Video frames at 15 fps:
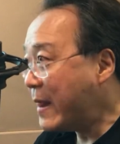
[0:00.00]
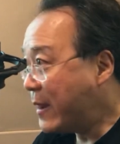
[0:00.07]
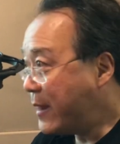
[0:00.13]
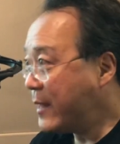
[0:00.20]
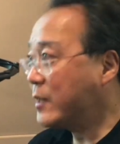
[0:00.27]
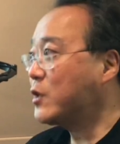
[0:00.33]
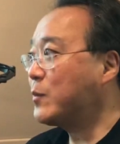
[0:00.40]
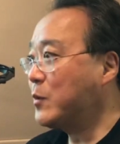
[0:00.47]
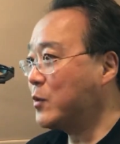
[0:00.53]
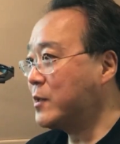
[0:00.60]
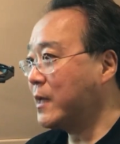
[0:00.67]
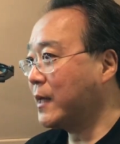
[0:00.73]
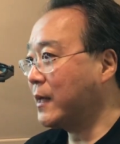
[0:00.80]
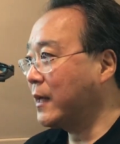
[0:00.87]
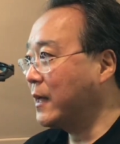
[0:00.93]
This
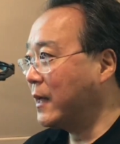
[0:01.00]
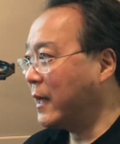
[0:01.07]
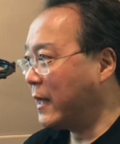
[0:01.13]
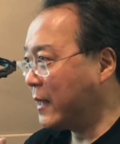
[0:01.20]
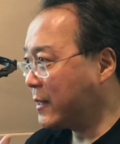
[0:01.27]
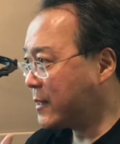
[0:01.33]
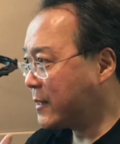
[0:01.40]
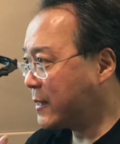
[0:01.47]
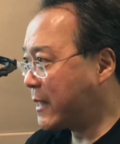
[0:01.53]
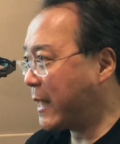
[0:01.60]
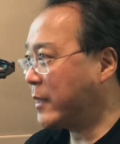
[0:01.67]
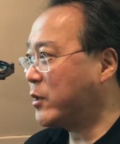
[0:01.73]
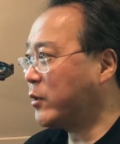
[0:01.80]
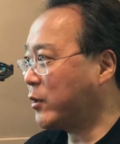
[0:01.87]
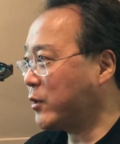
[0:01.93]
music
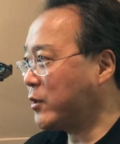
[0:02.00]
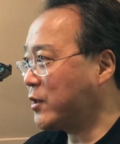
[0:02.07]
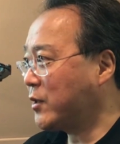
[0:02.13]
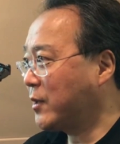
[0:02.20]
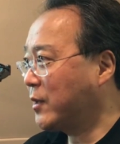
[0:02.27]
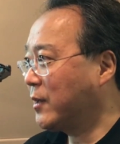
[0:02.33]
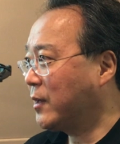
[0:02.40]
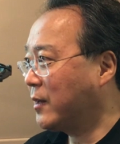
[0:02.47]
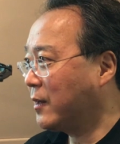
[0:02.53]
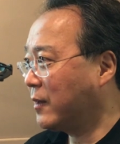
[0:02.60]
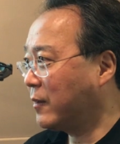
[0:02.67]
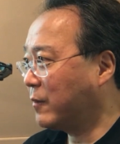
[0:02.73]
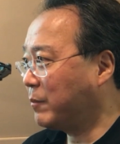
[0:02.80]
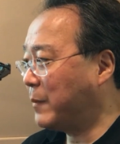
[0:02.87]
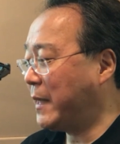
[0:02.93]
centers
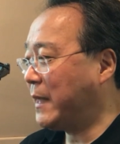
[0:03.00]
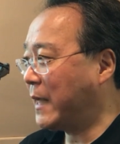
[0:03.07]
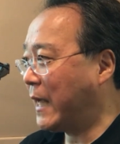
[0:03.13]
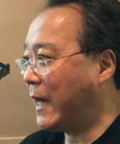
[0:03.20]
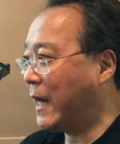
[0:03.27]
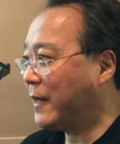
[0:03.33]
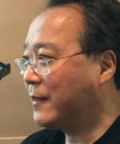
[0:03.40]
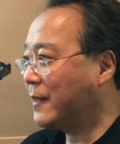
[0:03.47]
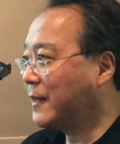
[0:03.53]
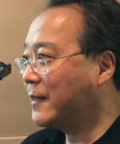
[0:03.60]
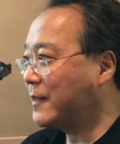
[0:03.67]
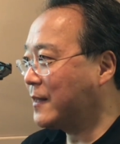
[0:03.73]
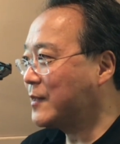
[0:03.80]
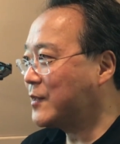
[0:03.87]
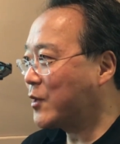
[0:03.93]
me, and I think
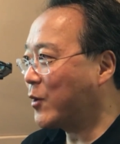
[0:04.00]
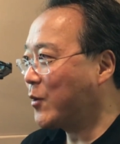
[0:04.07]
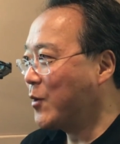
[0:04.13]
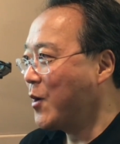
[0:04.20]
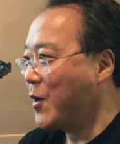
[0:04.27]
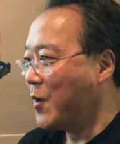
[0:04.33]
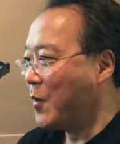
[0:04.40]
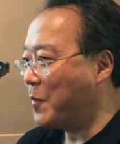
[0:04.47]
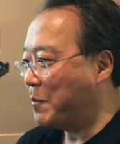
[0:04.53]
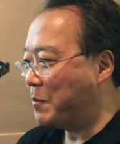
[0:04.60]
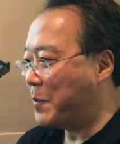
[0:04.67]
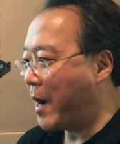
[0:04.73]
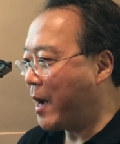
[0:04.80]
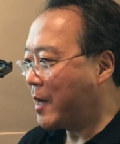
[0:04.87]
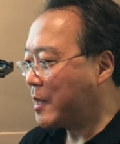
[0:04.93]
so.
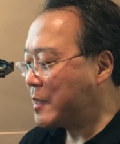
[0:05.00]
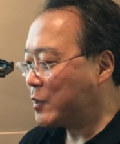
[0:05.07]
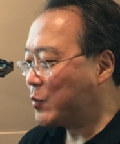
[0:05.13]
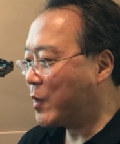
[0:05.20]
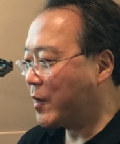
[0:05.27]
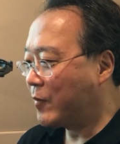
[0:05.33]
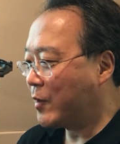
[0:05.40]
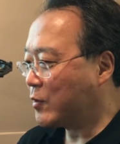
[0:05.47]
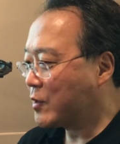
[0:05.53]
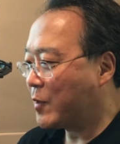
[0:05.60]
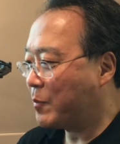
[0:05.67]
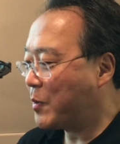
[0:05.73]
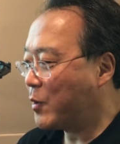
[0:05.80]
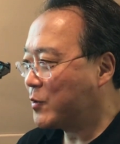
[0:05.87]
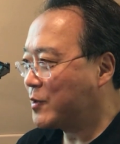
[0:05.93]
Bach is one of those
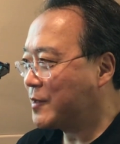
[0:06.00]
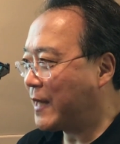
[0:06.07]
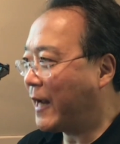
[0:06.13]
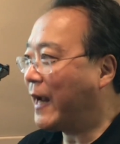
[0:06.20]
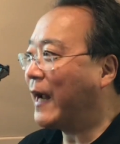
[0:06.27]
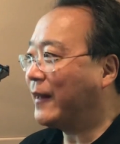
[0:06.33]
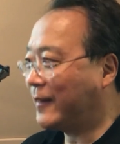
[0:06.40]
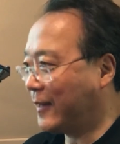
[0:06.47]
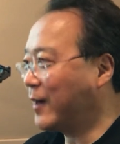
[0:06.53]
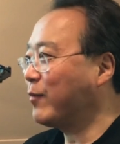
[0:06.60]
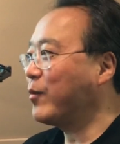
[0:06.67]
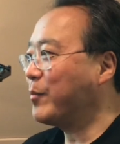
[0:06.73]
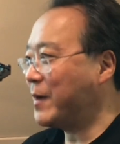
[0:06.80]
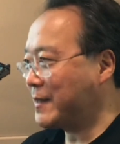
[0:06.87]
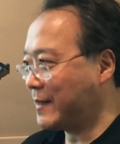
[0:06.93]
composers. I think of
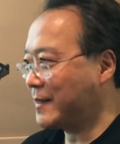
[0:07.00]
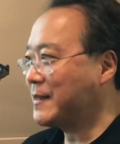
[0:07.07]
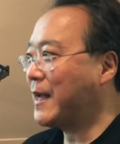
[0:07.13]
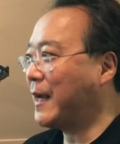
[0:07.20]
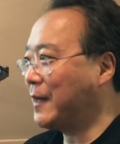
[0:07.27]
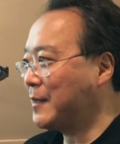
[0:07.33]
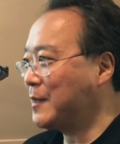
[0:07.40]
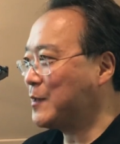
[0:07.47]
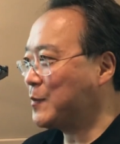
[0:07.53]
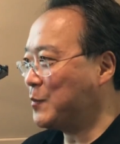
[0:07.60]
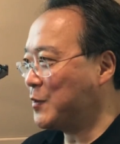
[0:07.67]
him as a scientist